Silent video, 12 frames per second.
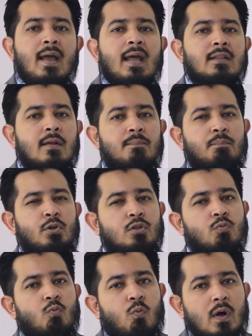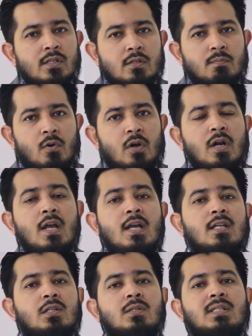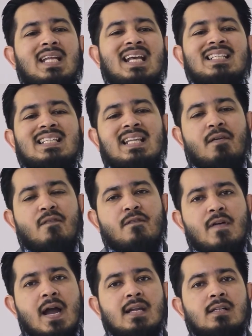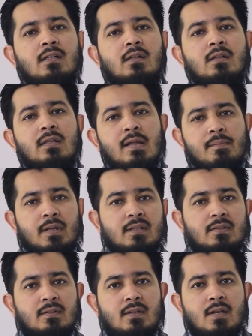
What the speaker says: and then push once more to test their final limits.